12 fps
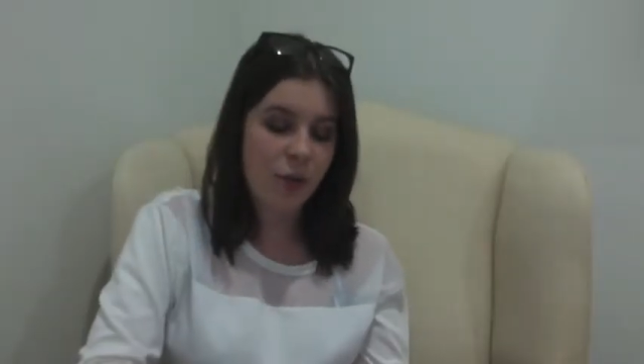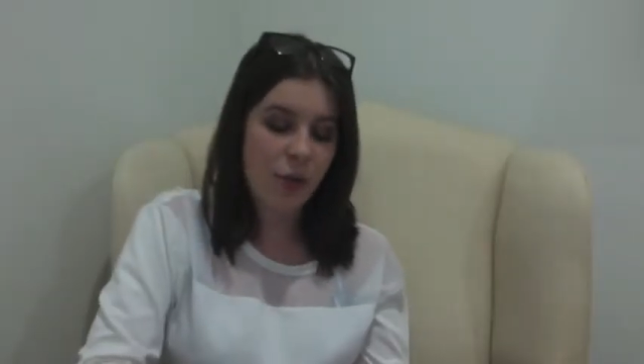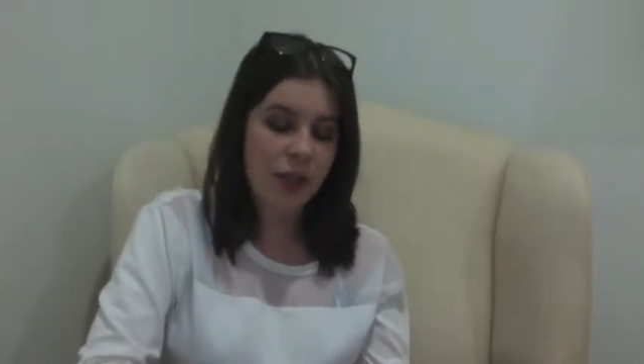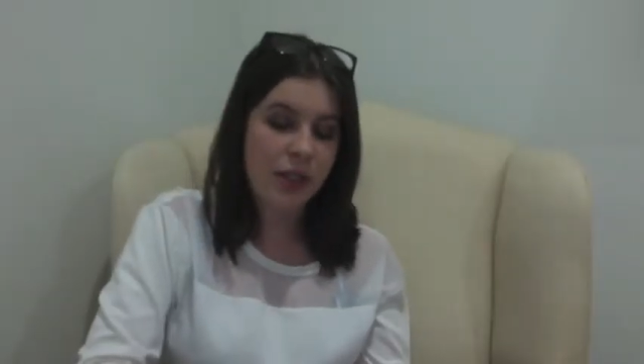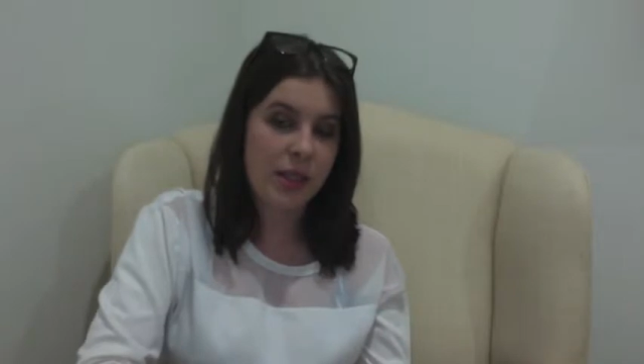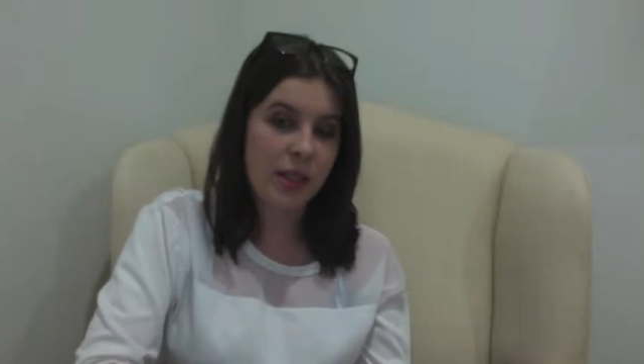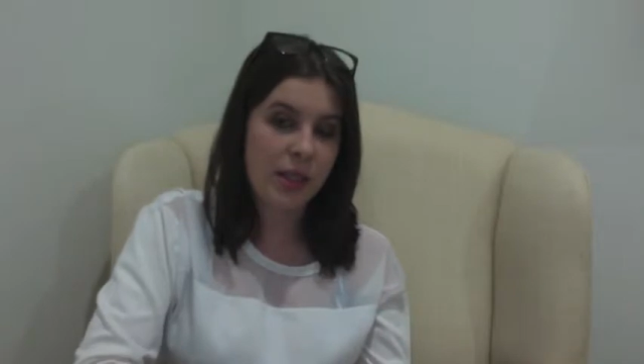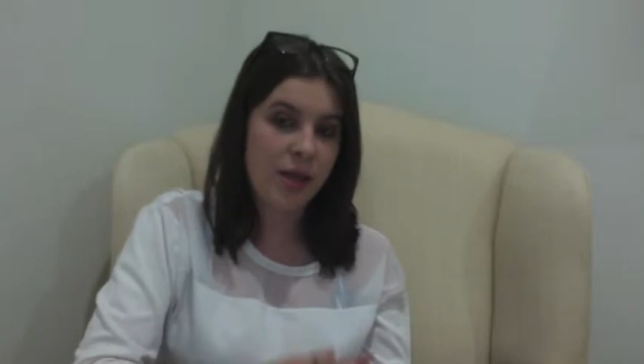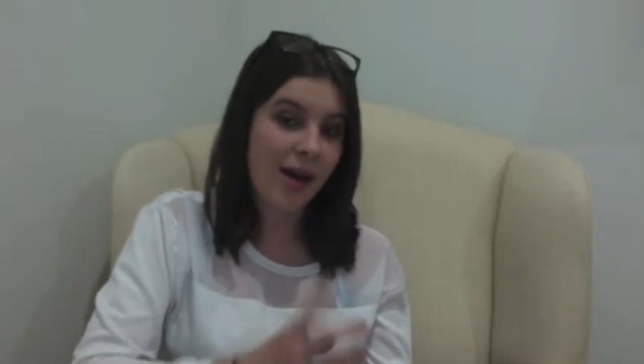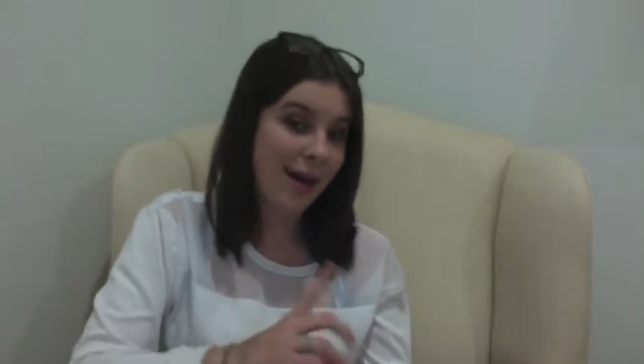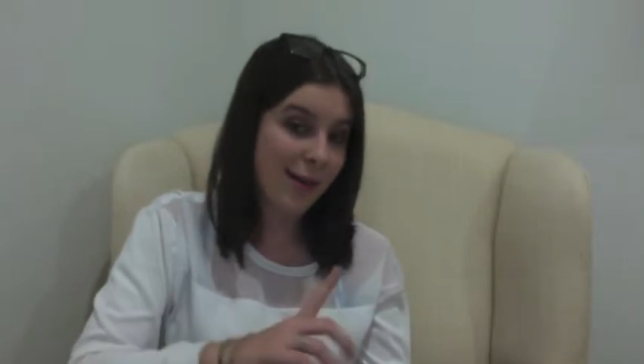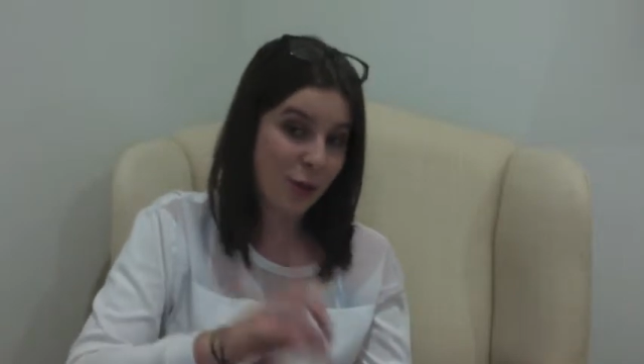was
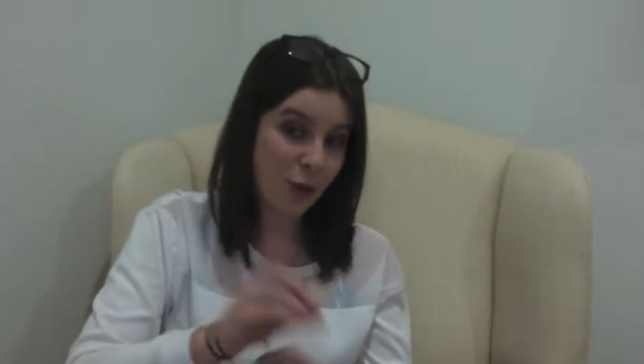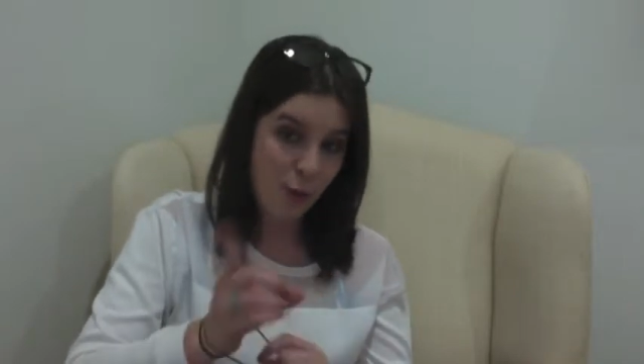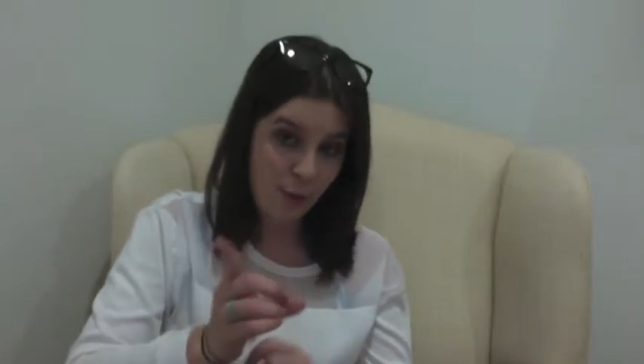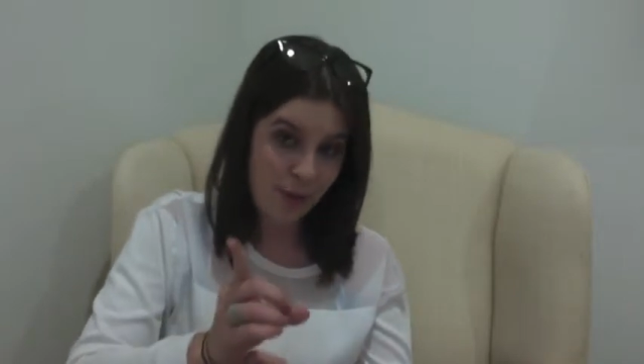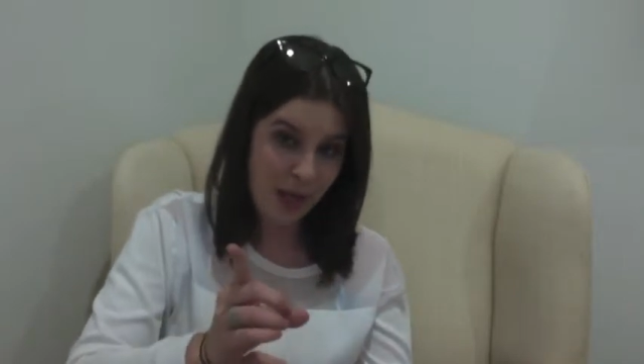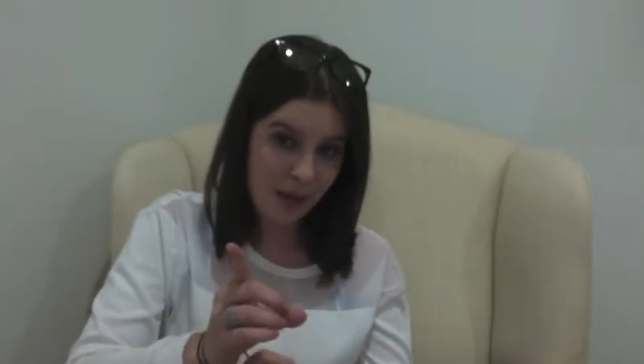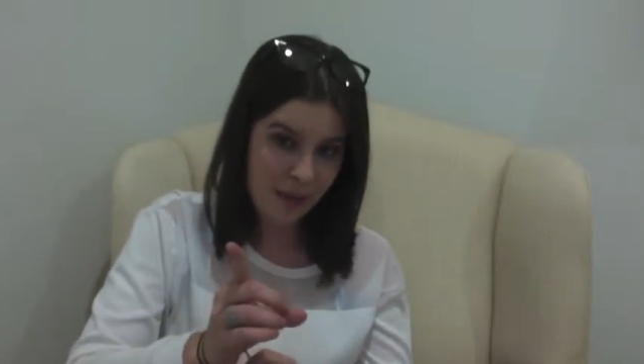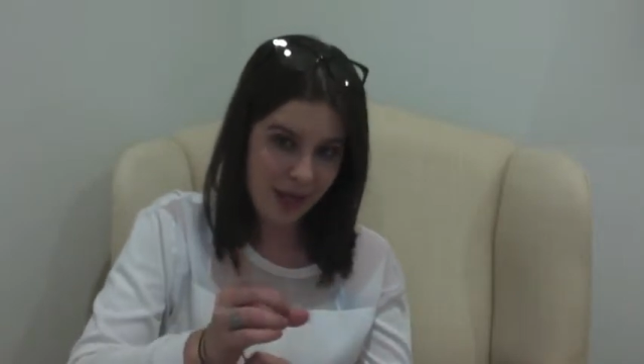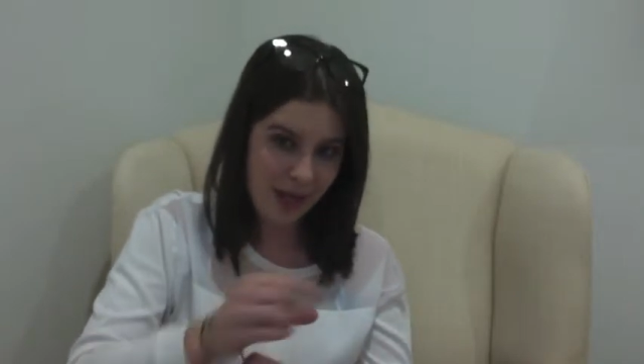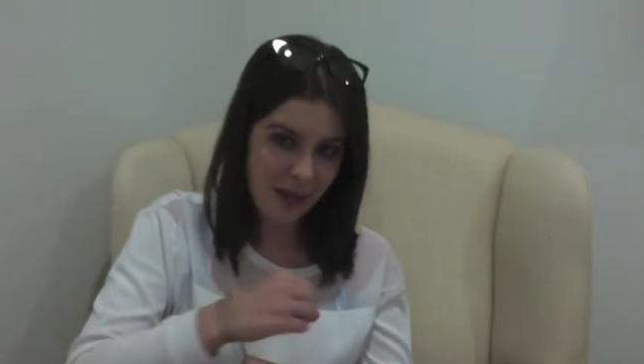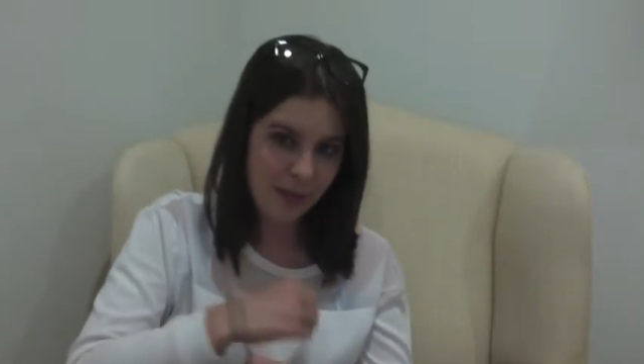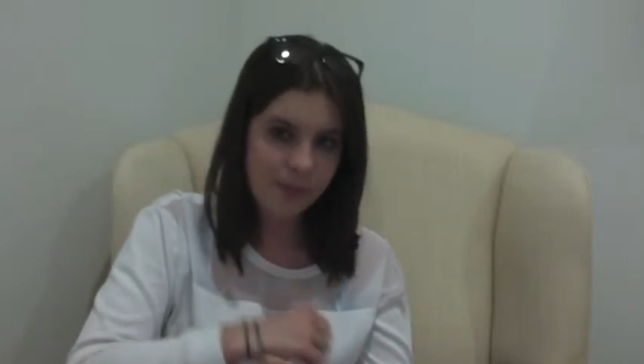cartoon Peter
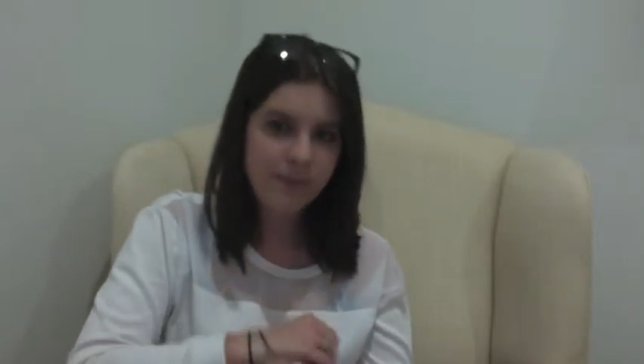Pan